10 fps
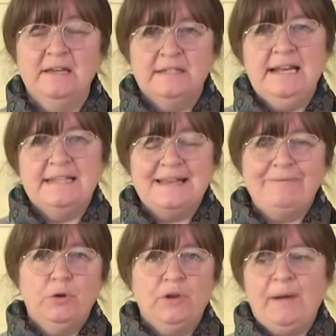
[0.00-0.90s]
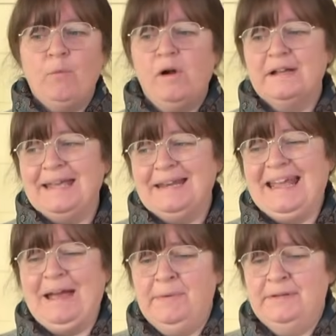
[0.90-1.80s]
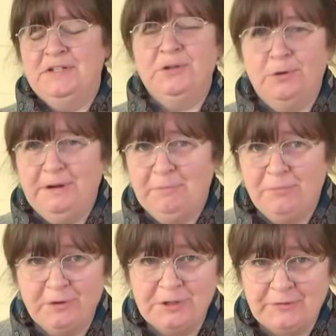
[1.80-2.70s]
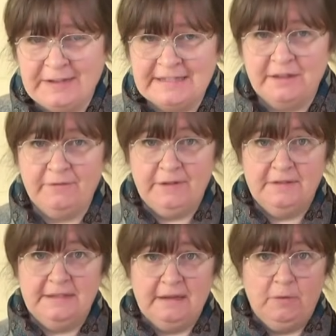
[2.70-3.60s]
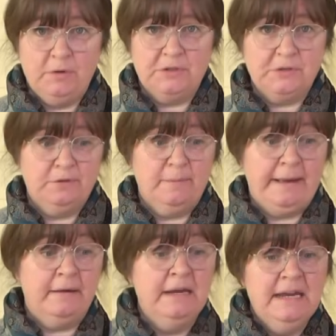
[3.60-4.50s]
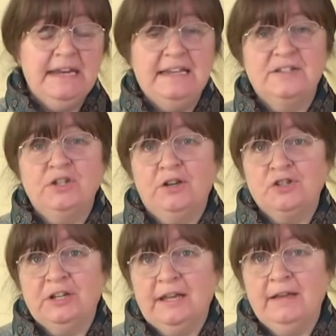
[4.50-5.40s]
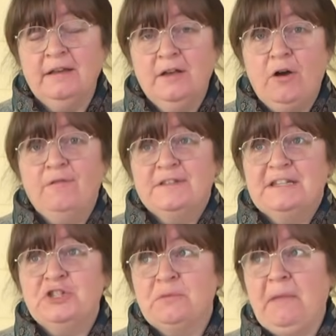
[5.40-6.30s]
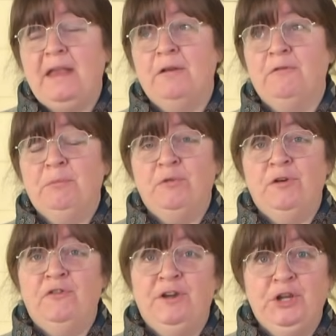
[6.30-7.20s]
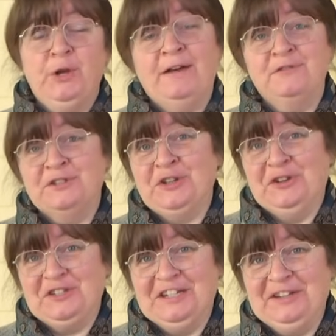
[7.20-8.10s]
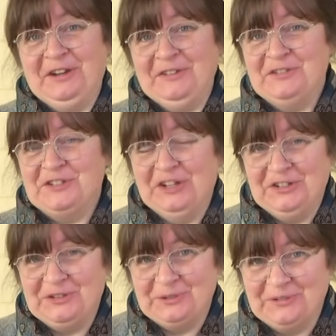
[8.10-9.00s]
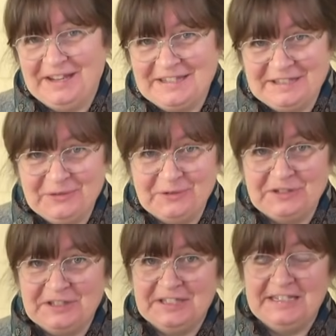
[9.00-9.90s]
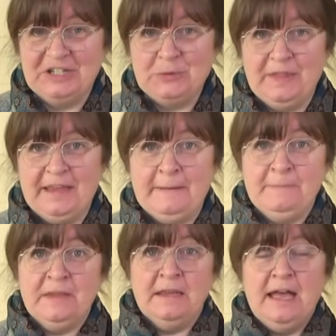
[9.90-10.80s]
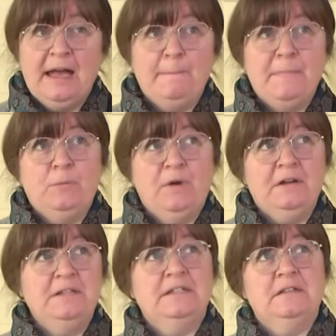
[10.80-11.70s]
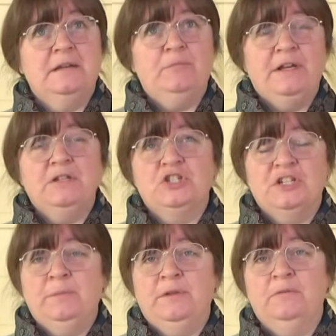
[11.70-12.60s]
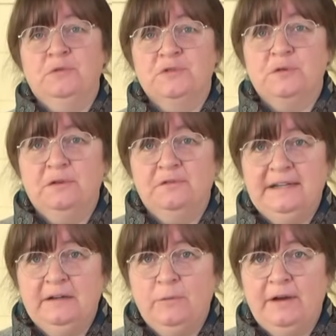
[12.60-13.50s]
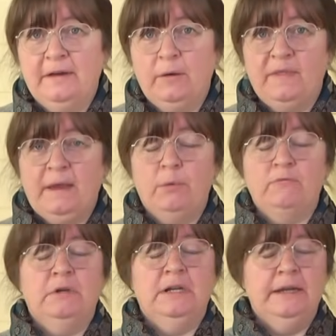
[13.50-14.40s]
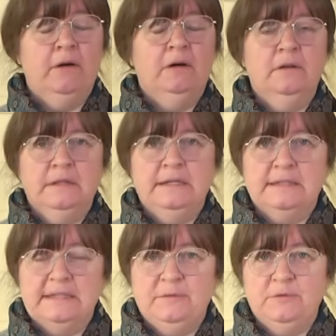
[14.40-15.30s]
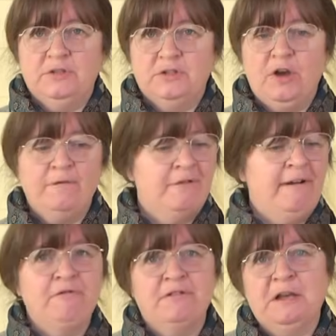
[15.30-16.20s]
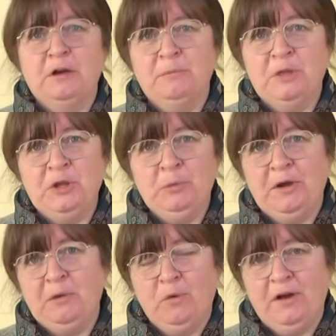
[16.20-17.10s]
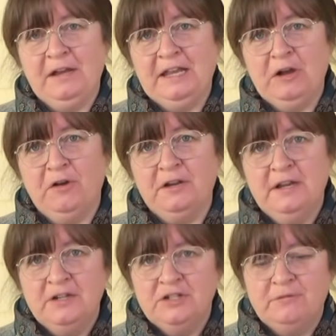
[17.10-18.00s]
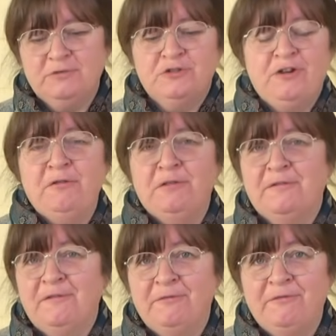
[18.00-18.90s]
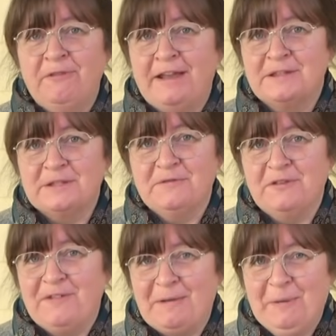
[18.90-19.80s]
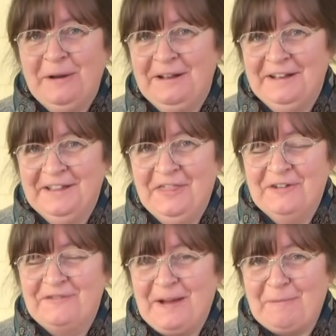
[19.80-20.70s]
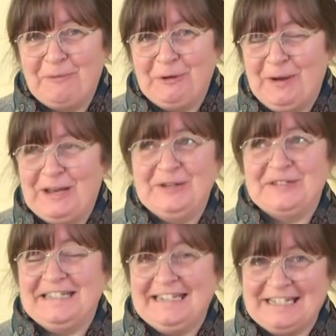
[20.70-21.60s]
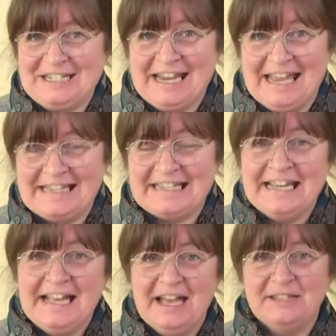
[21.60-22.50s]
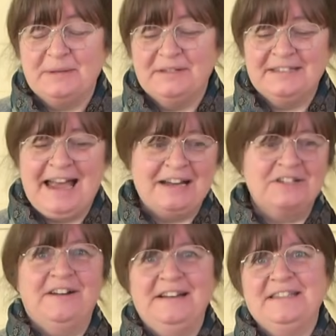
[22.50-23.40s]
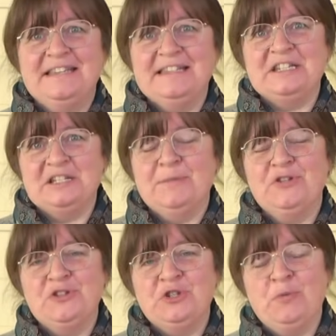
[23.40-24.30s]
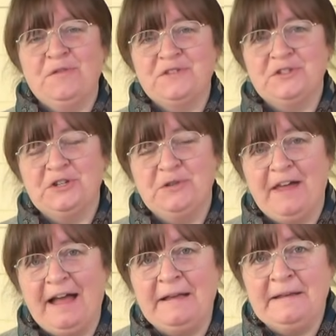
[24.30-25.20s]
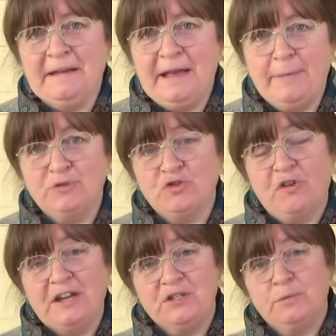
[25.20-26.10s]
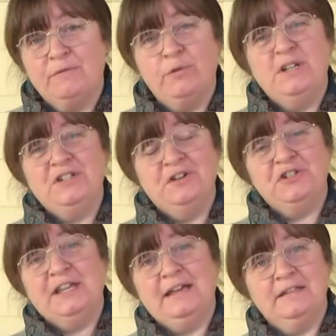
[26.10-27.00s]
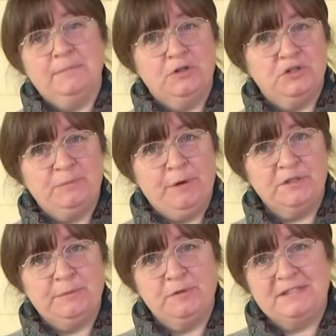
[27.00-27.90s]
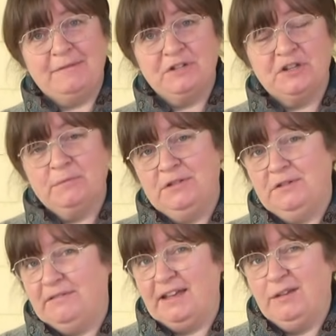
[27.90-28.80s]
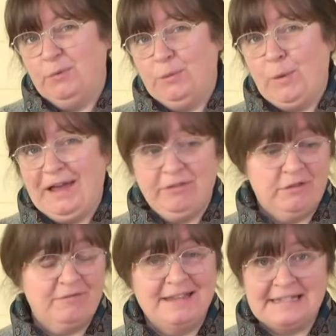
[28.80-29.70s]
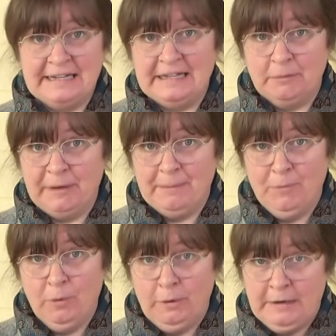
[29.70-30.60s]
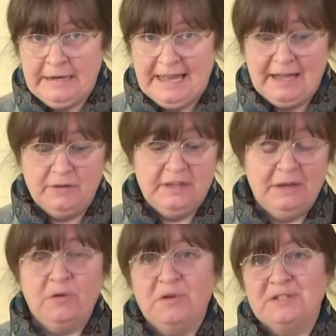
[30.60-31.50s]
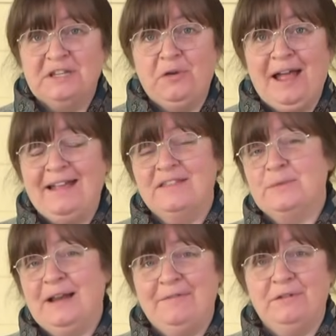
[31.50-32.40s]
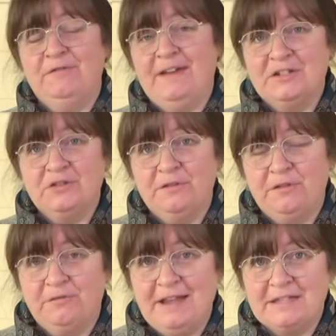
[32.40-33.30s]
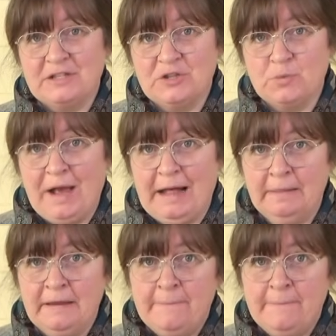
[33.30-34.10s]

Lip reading: So let's have a look at what can happen to your embroideries. So the first thing I want to talk about is touching it. Obviously, to make your embroidery, you have to touch it. You have to touch your threads in order to stitch with it. And when I did the apprenticeship at the Royal School of Needlework, they were really hot on this. It was cover everything up that you weren't working on. Don't stroke the threads and the fabric when you're stitching it. As tactile as it is and as much as you want to do that, try to avoid touching it as much as possible, because every time you do that, you will wear the threads a little bit more and the oils in your hands will have an effect on the threads as well.